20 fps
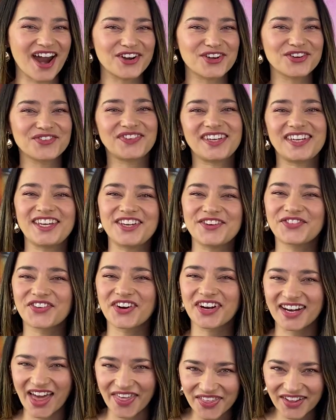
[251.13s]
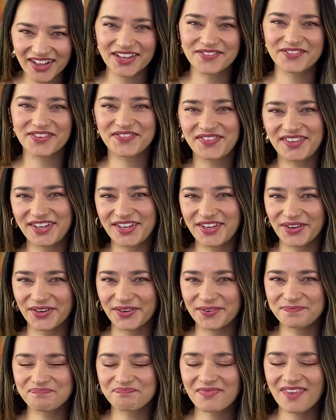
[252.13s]
over here for another Clevver
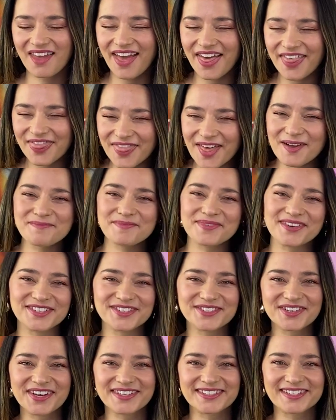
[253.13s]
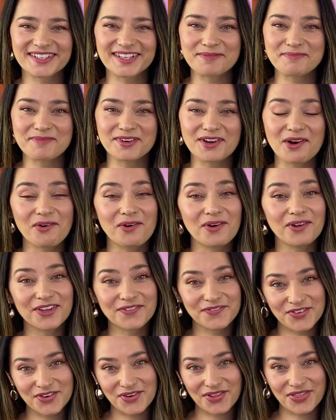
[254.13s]
video. Then be sure to let me know all
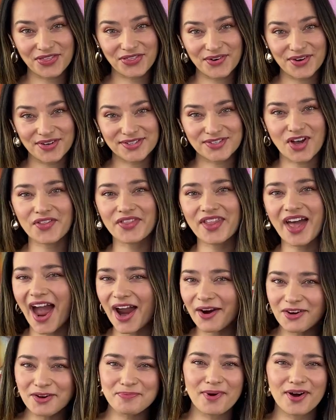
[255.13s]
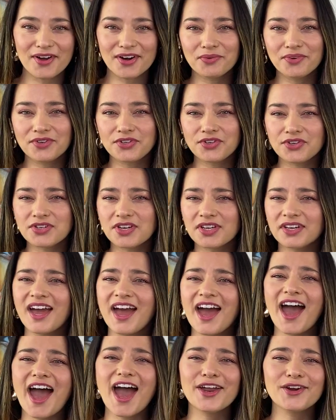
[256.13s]
of your thoughts on the Harry Potter reunion
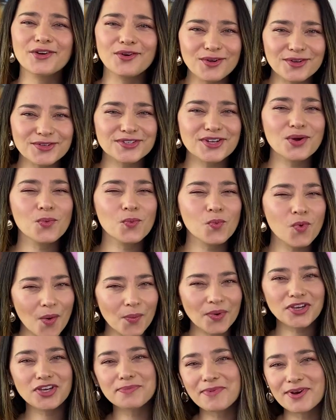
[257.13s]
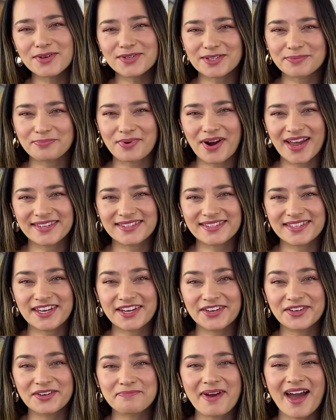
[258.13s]
and also what were you most surprised to
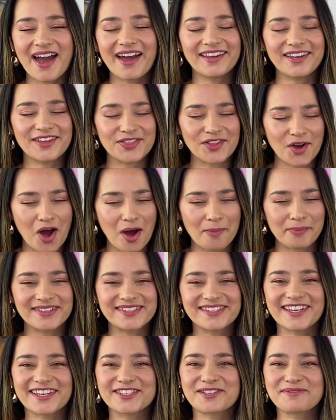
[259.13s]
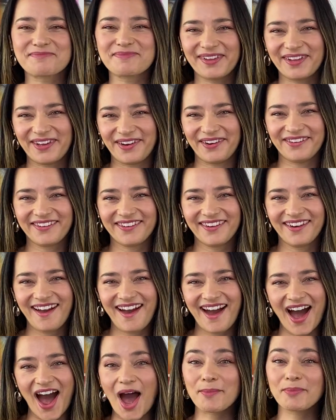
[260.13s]
hear about in the comment section below.
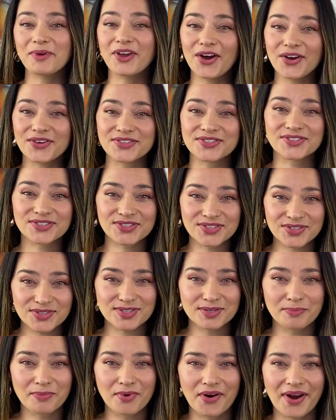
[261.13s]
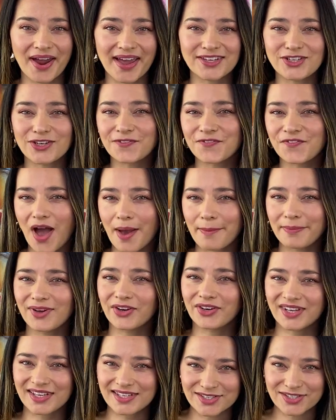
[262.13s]
I'm your host, Sussan Mourad. You can find me
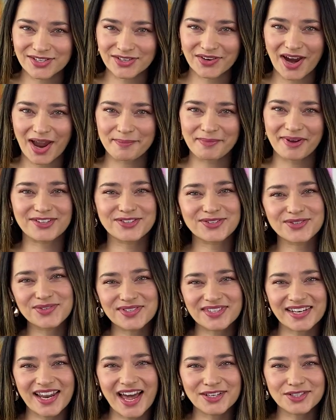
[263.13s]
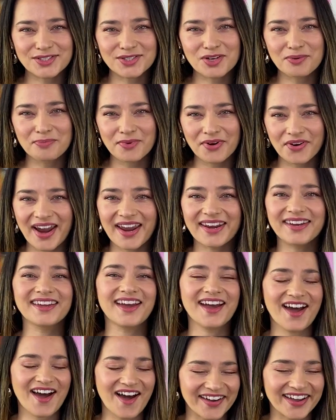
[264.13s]
on Instagram at Sussan underscore Mourad.
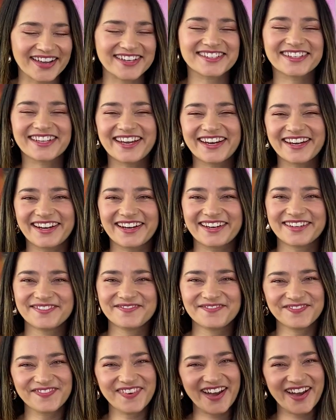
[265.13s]
I'll catch you later. Bye